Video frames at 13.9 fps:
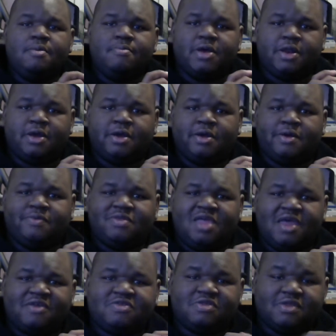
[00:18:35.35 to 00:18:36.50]
but
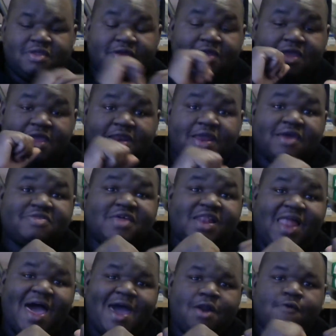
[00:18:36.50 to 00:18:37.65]
that's a
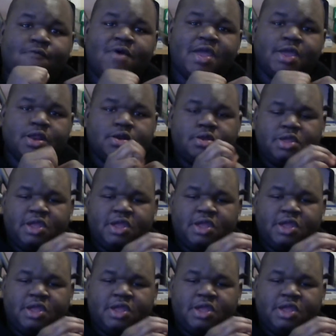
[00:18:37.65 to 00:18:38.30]
lot of weight.